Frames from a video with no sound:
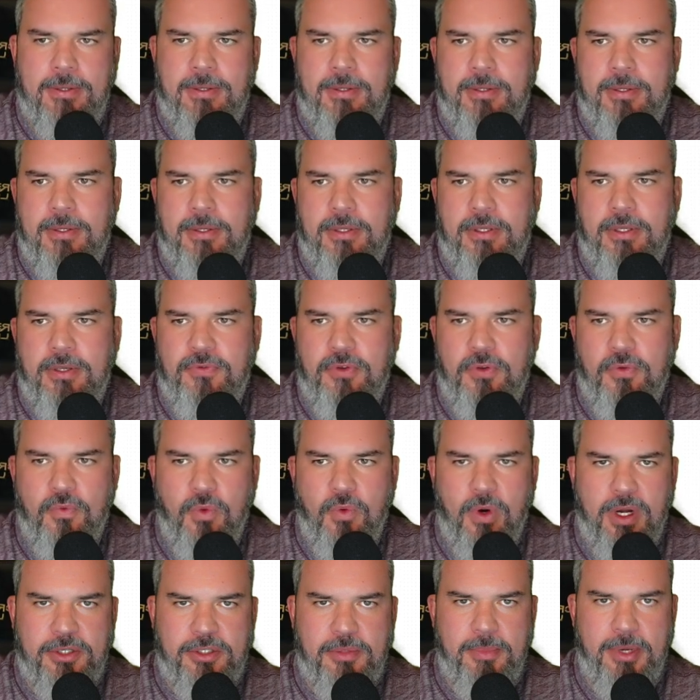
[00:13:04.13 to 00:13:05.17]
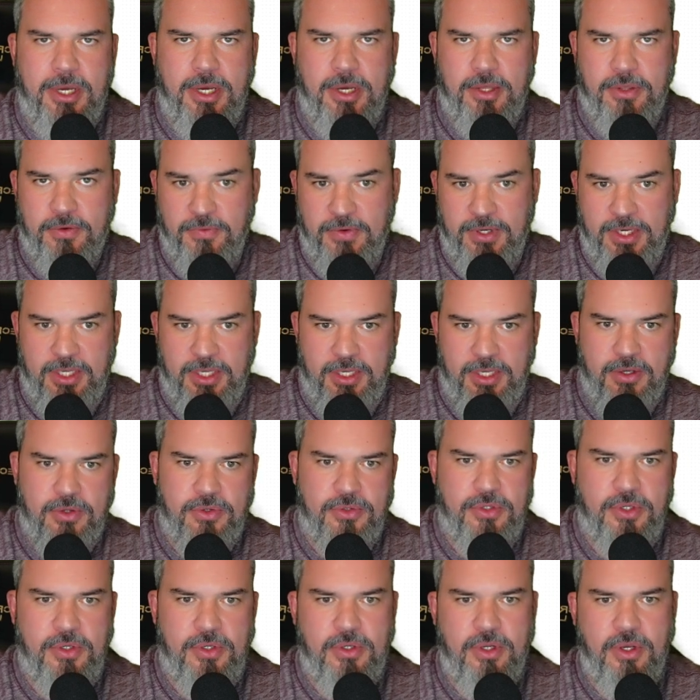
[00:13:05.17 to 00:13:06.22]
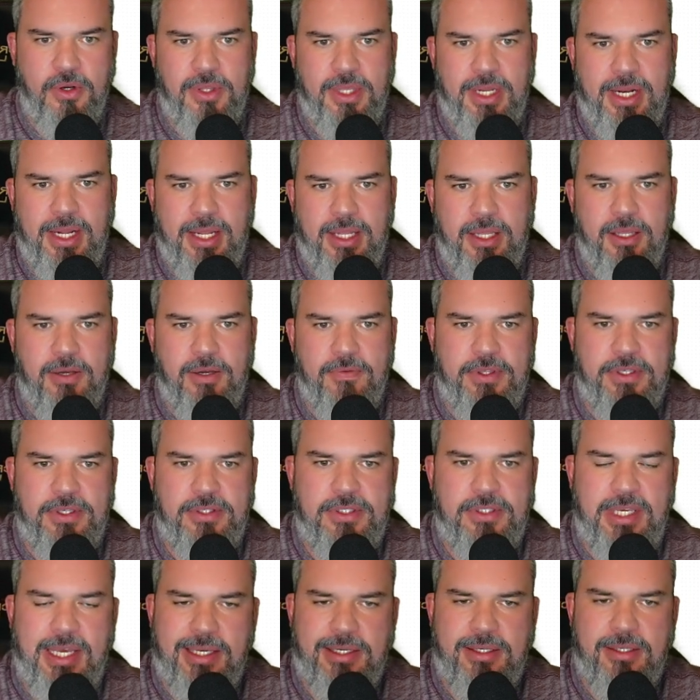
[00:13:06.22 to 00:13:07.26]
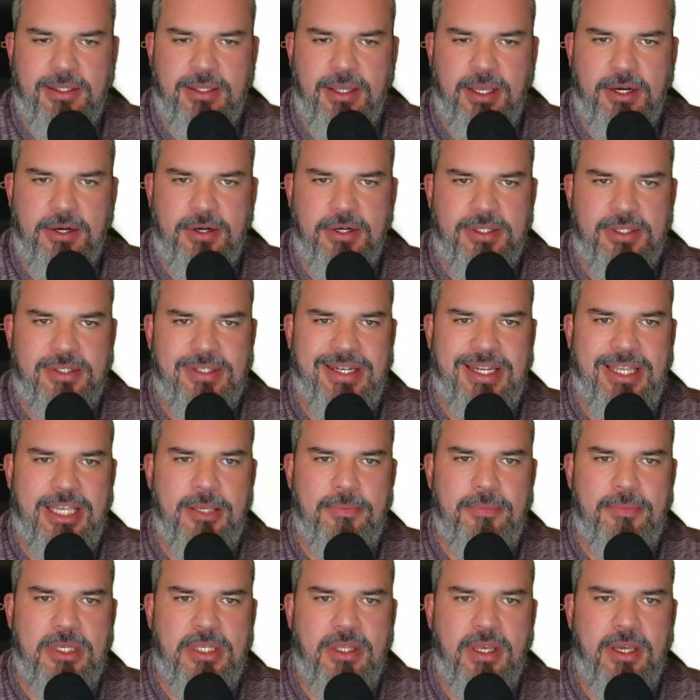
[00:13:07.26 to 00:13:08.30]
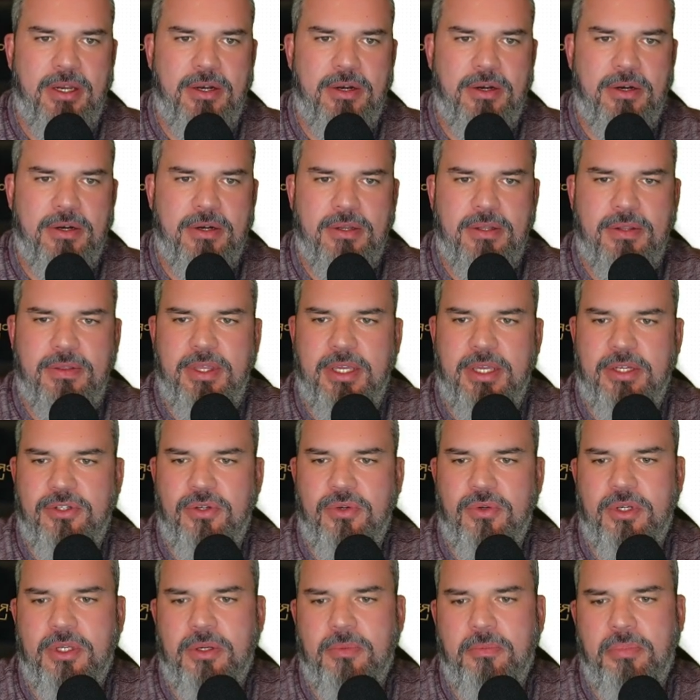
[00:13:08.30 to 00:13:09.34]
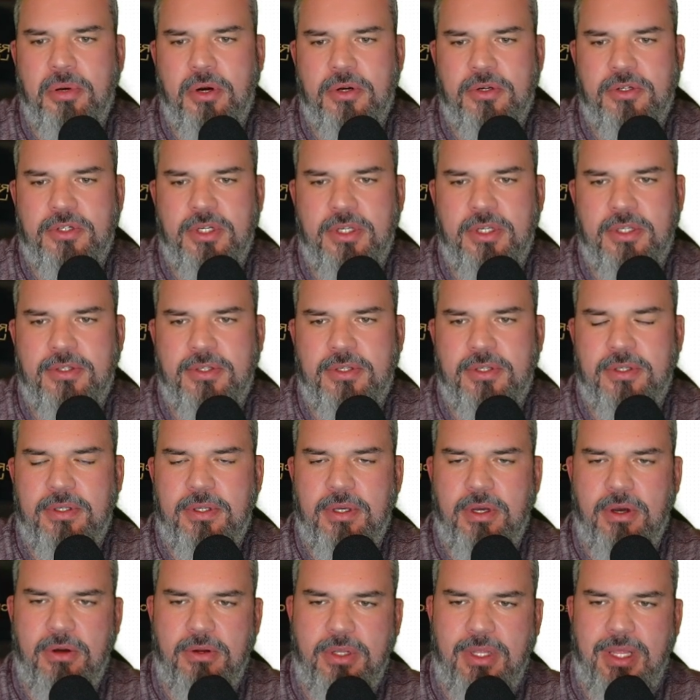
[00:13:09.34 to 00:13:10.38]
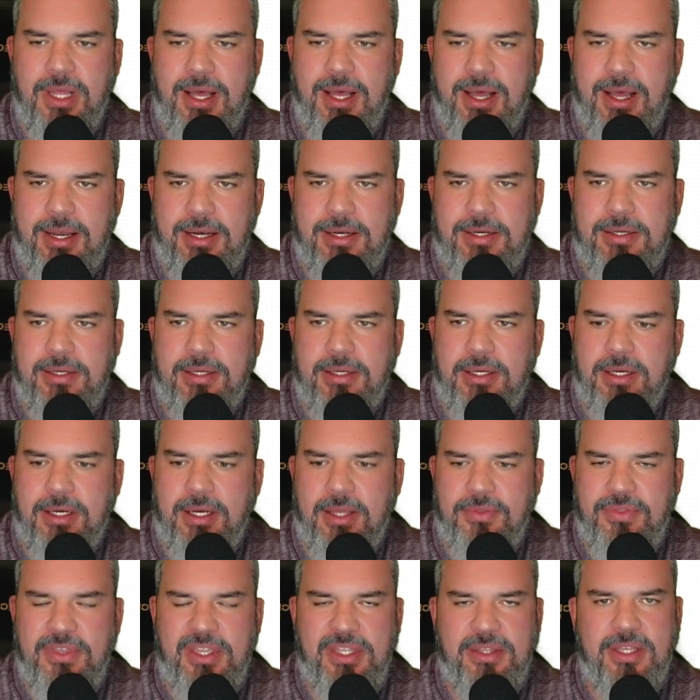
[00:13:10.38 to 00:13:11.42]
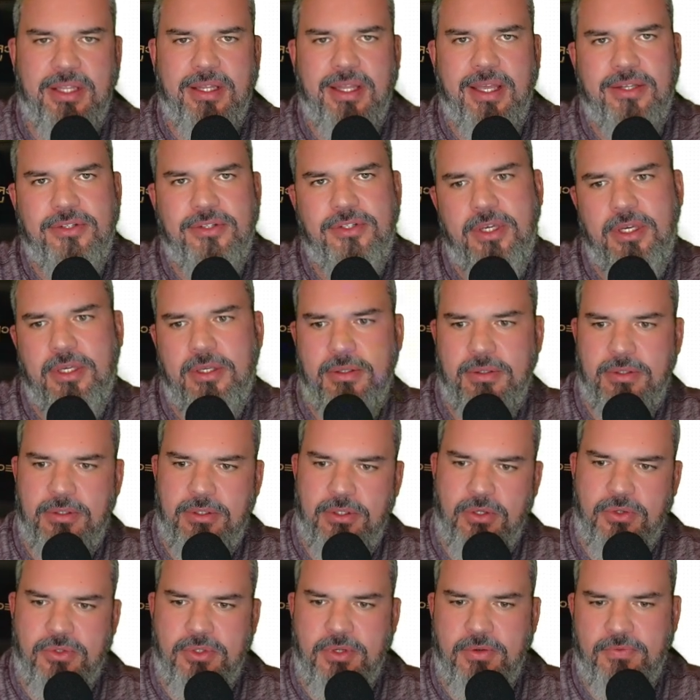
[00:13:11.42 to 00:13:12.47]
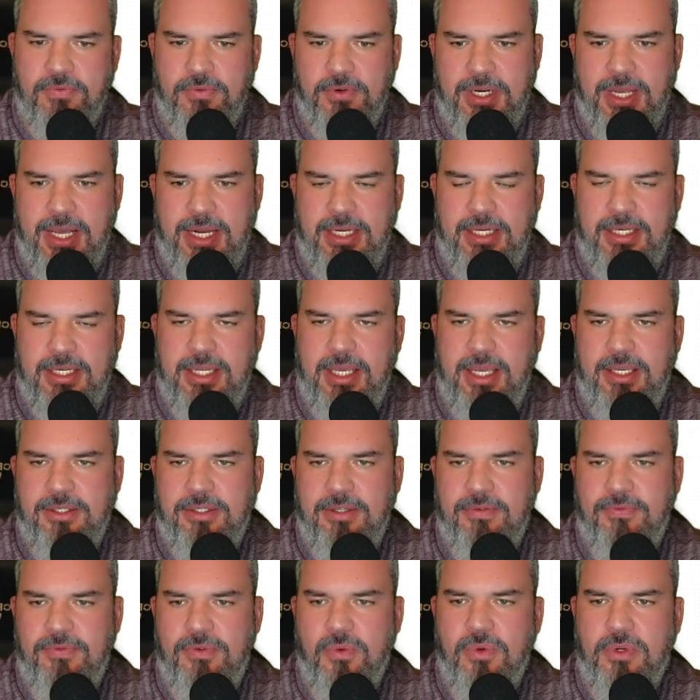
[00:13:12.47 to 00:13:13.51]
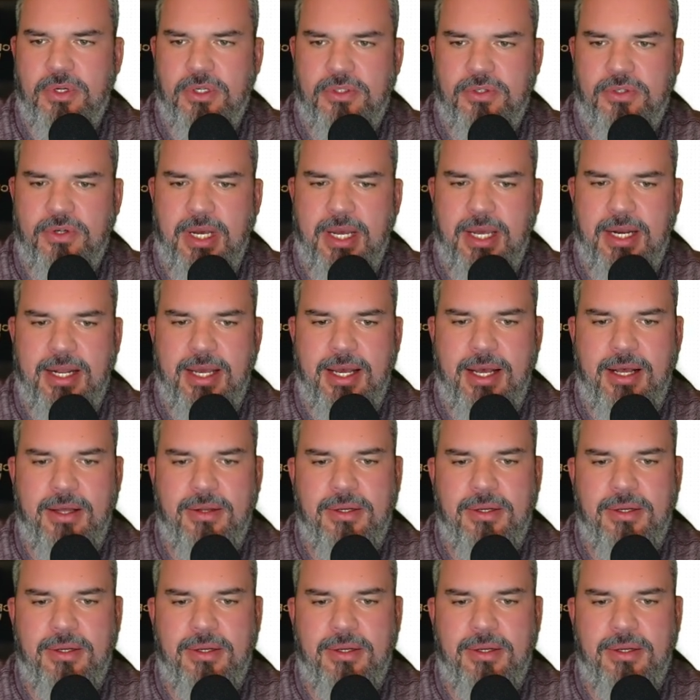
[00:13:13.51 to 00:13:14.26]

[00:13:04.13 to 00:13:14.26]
If you've watched my other videos, you know that I love this calculator. It's an emulator that you can purchase online. I think they let you use it for 90 days if you want to try it out.